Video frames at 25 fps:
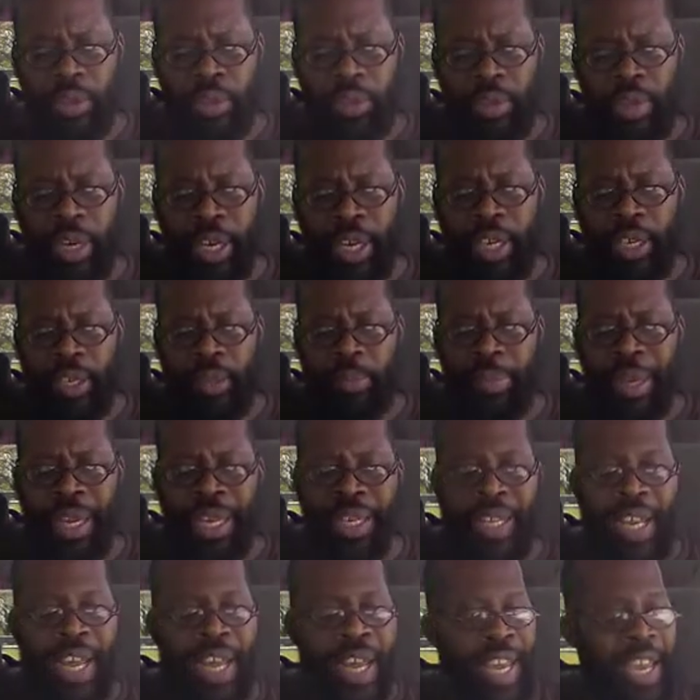right?
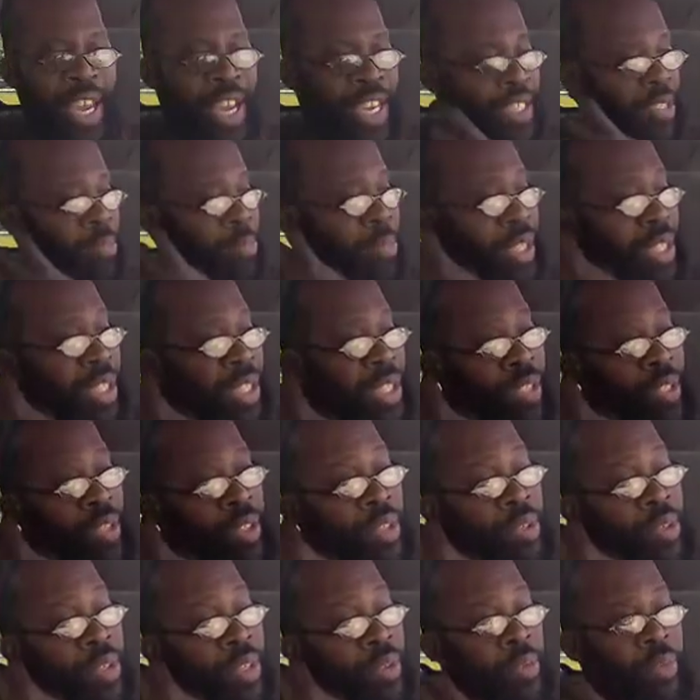Make not haste,
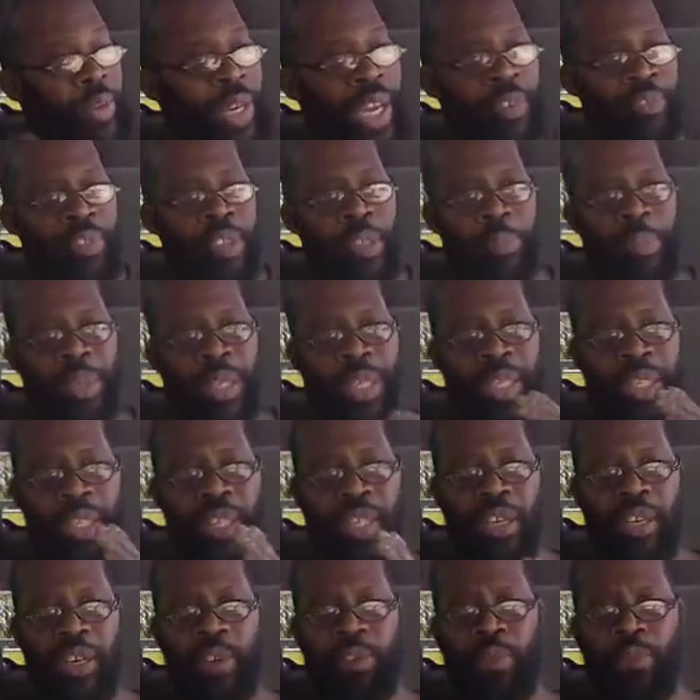meaning we have to be
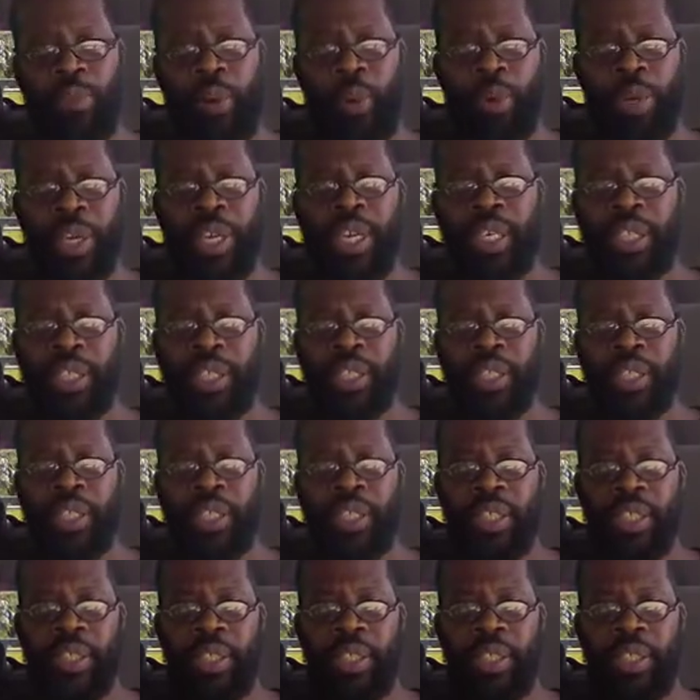focused,